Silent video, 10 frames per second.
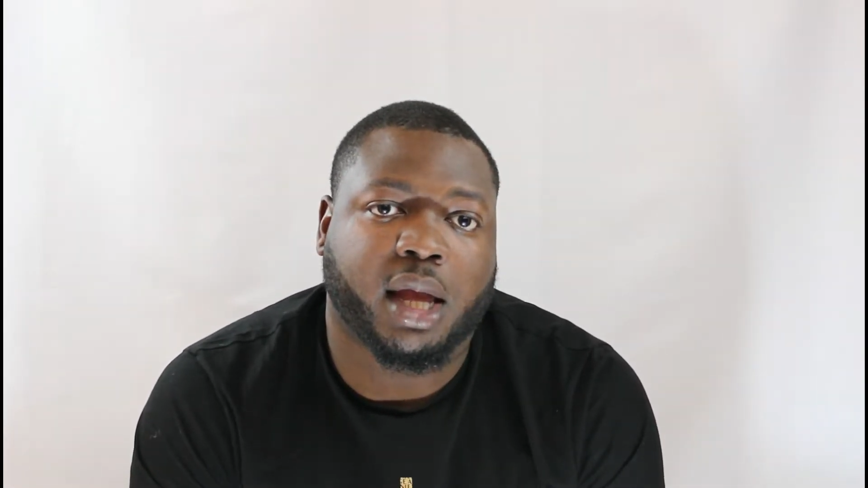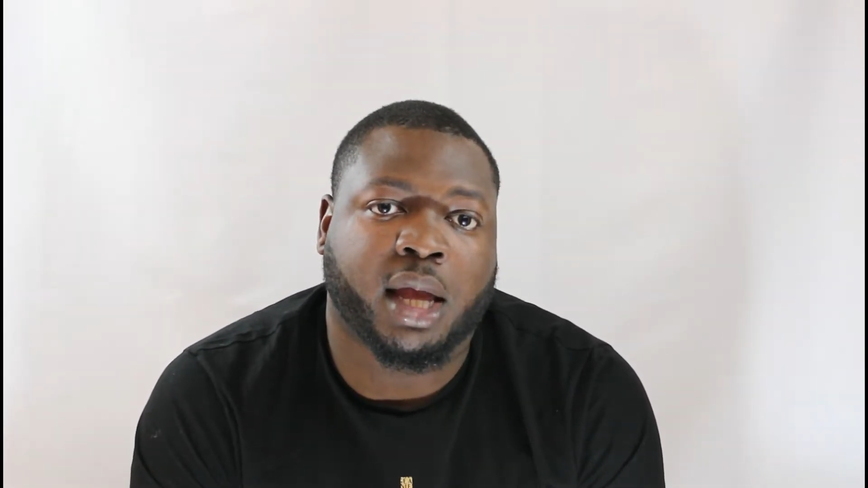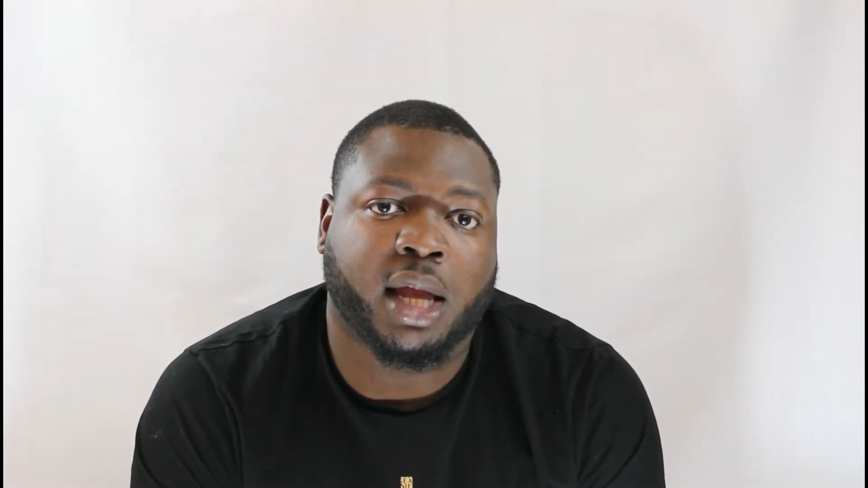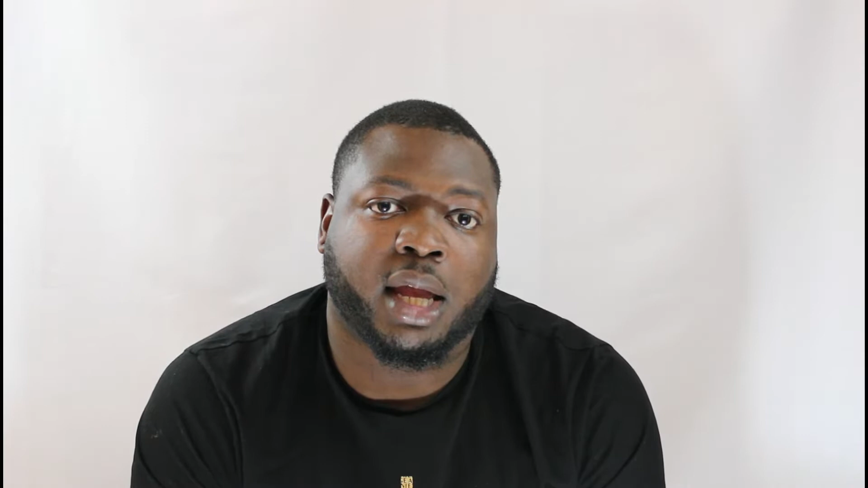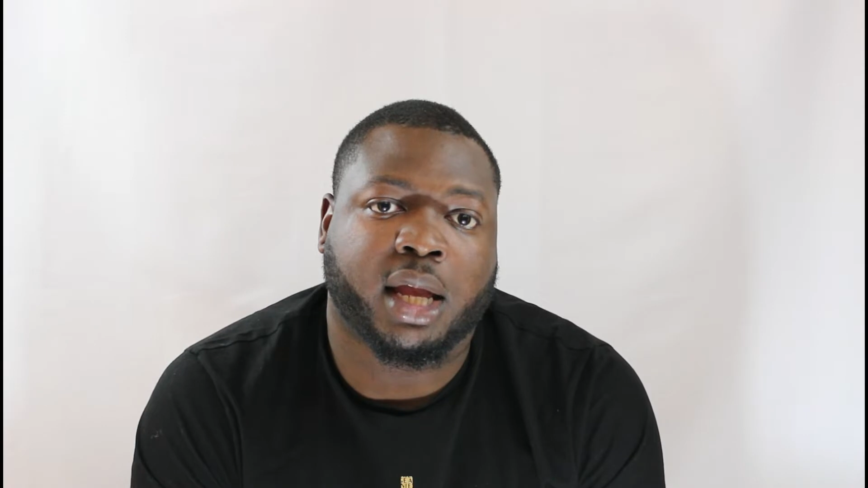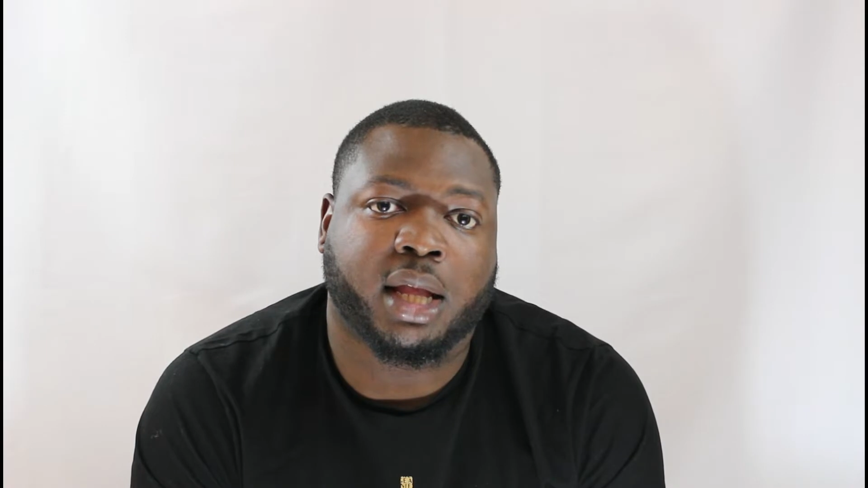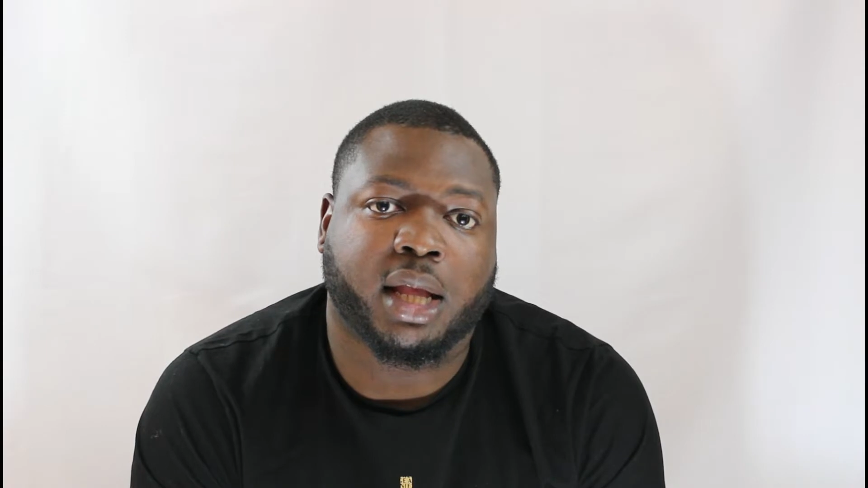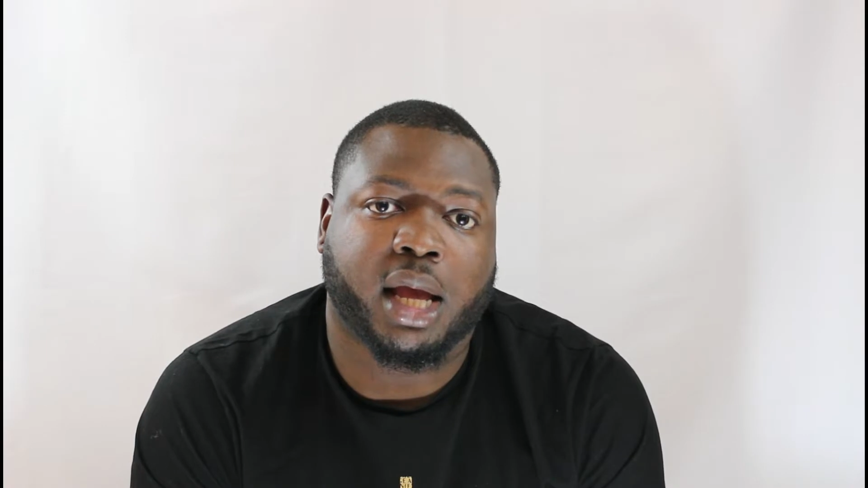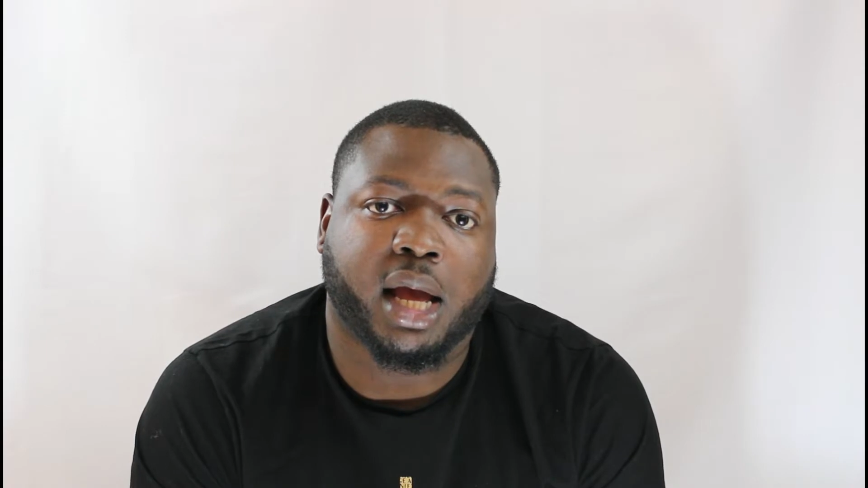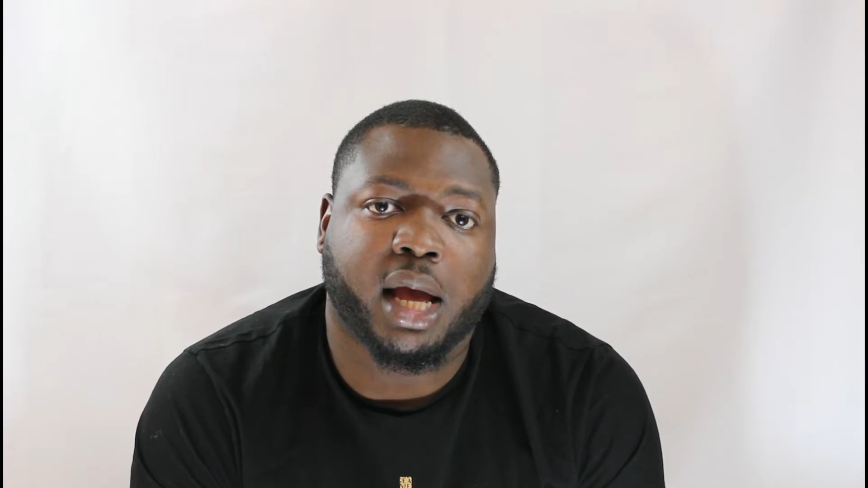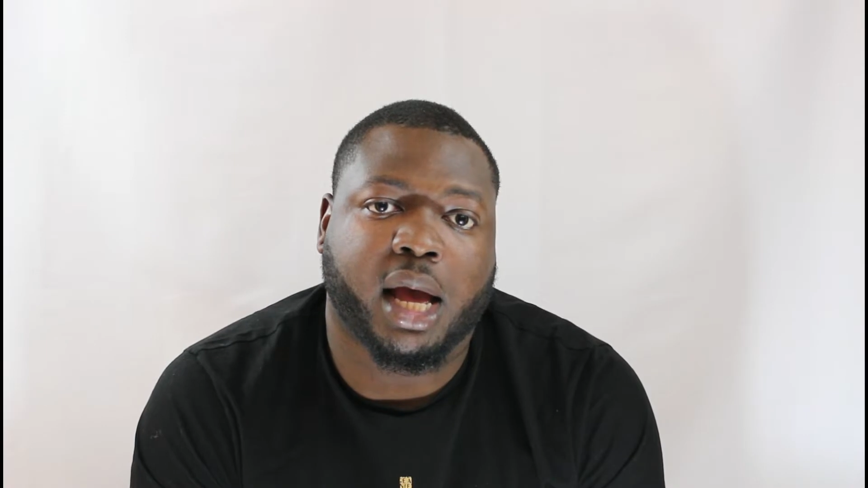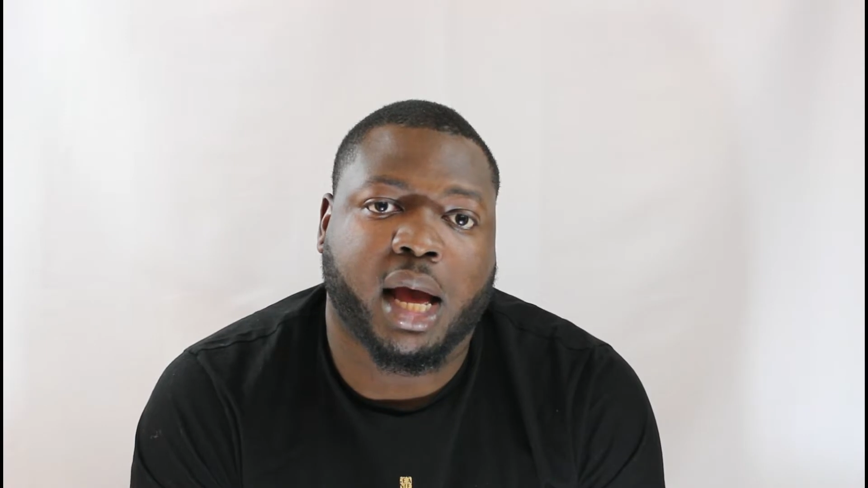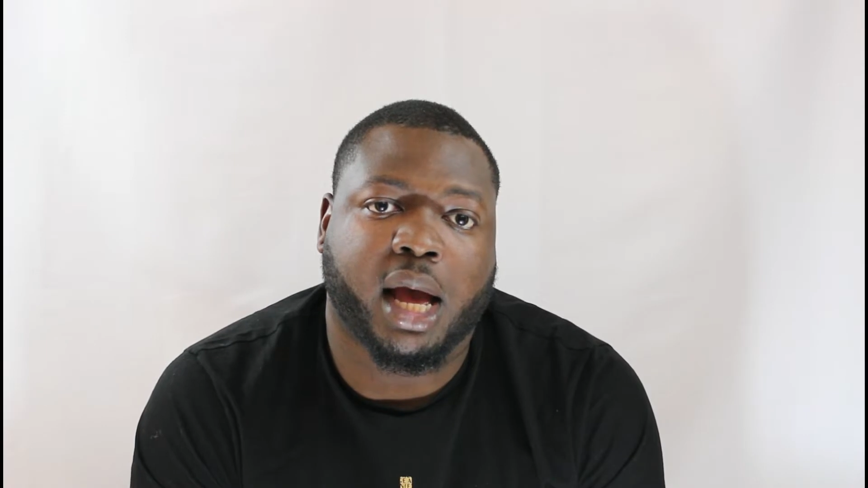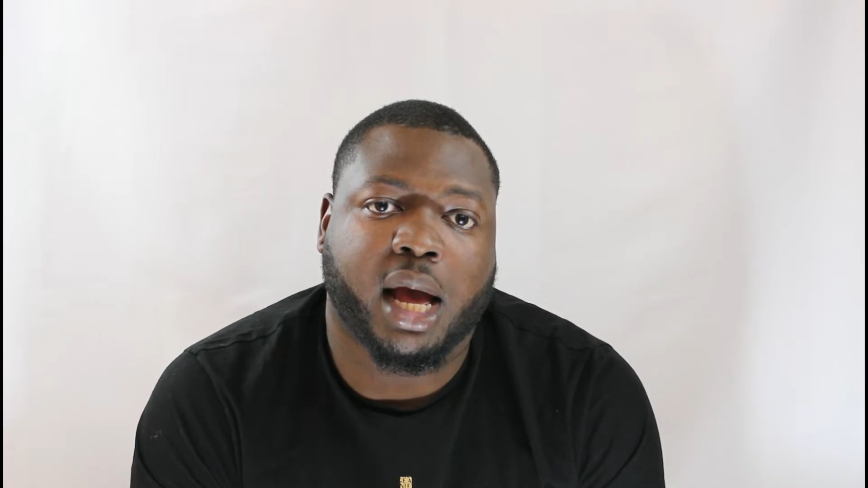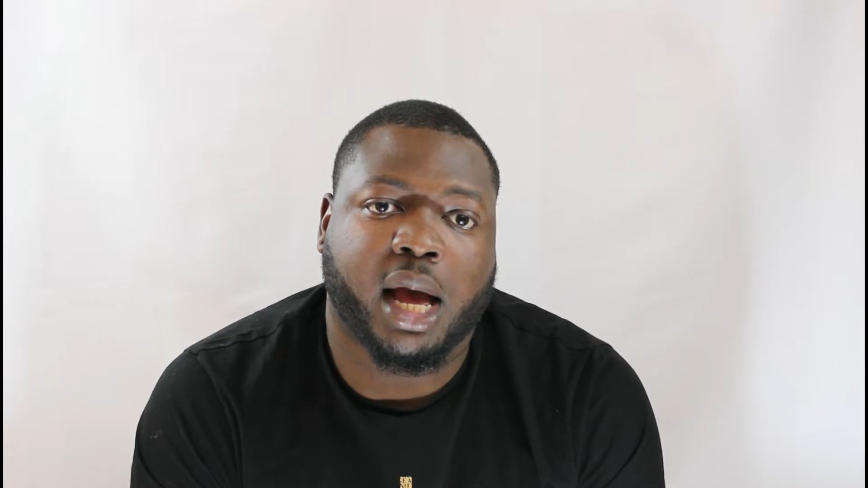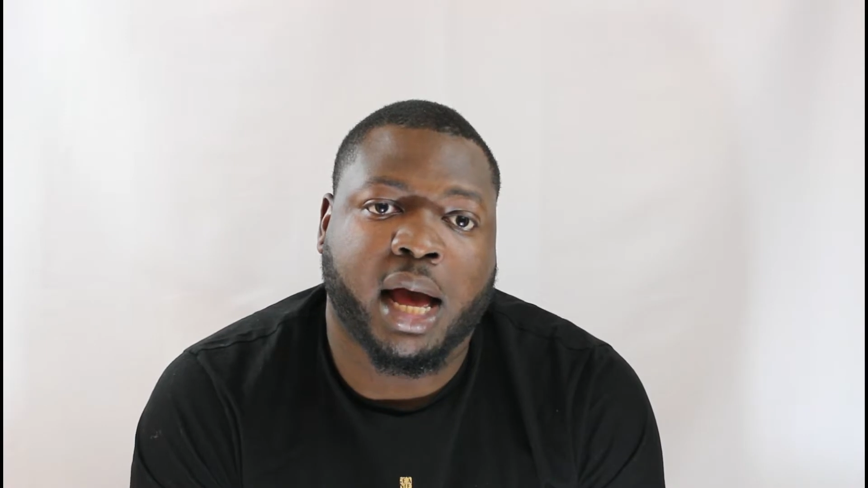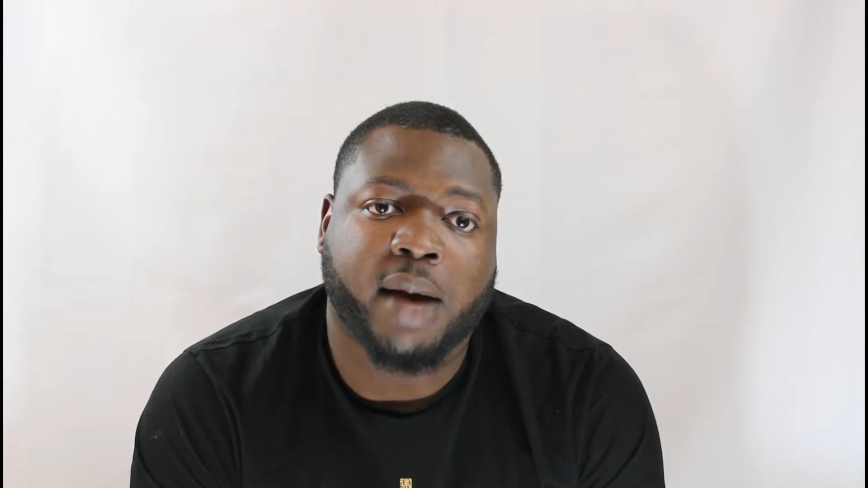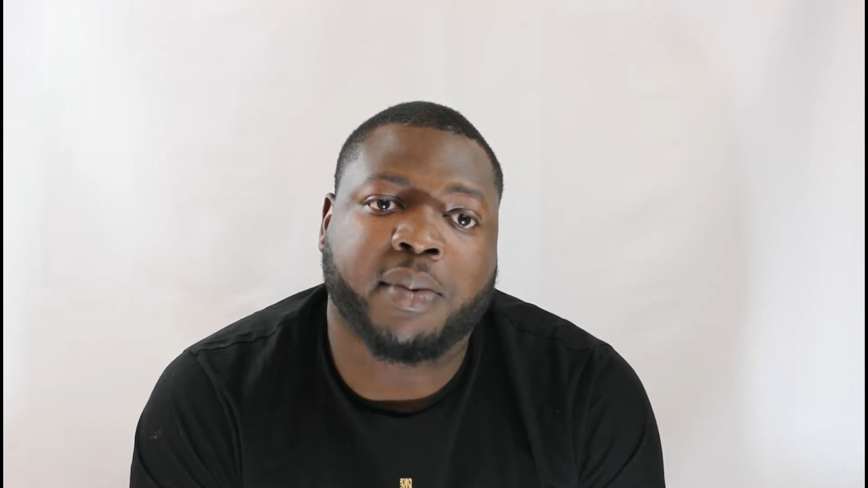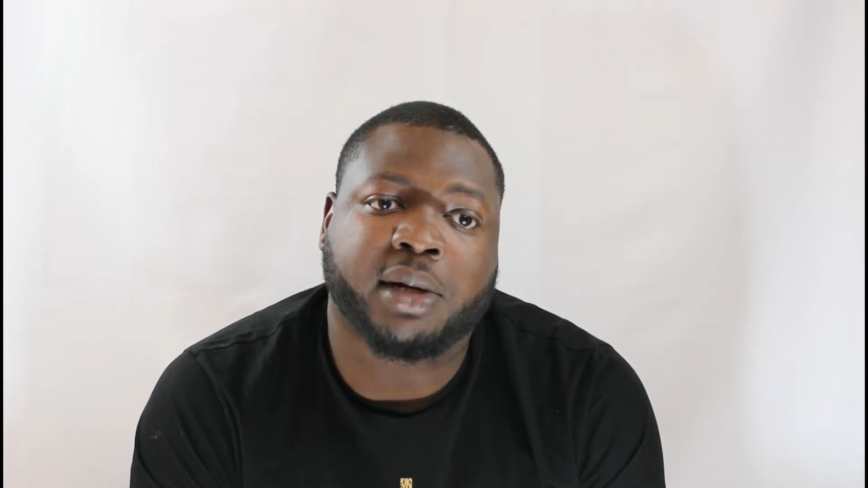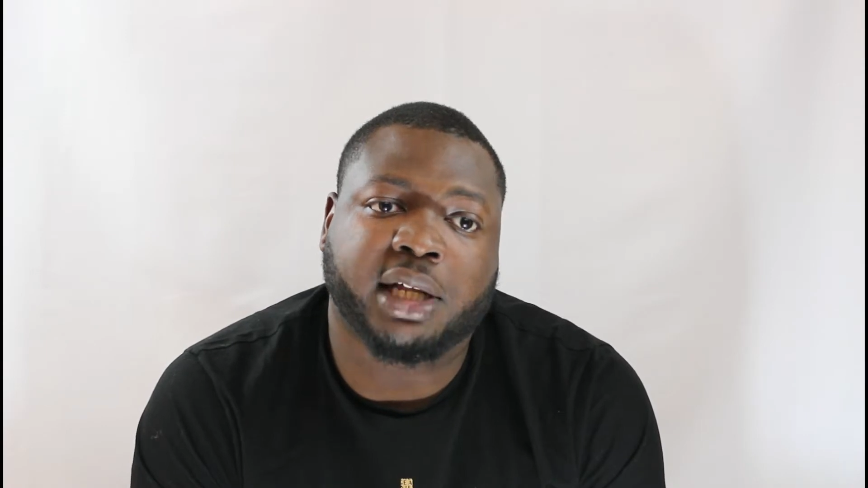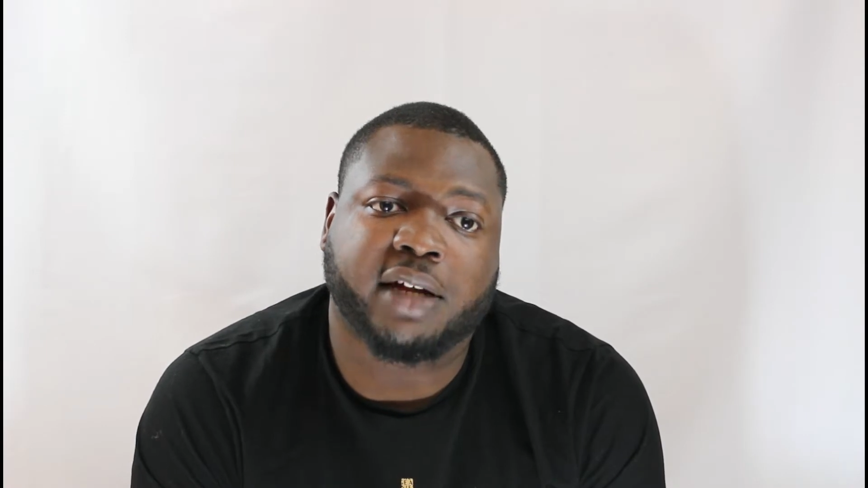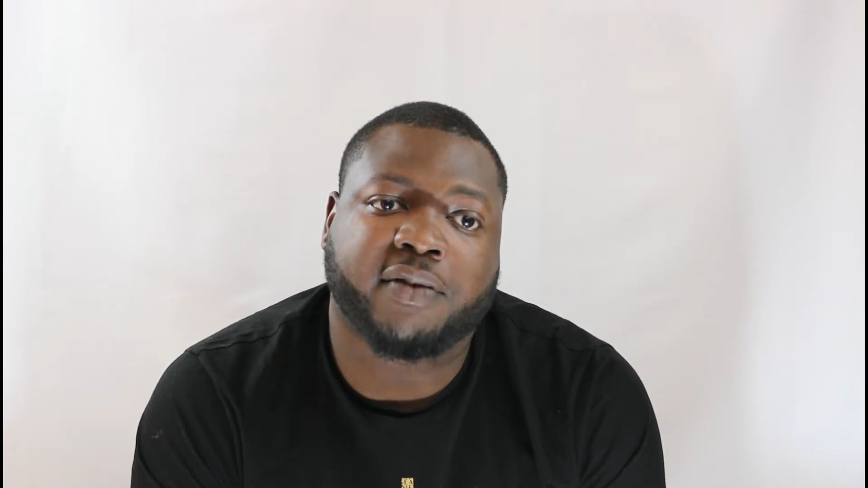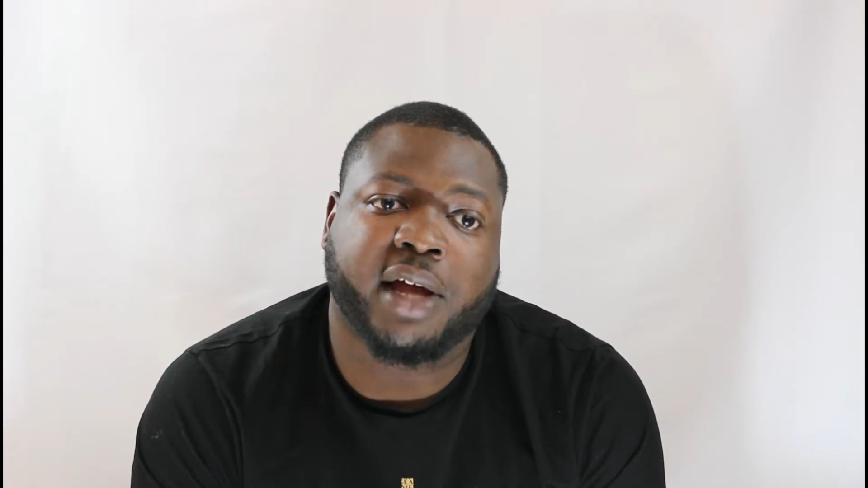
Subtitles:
And I believe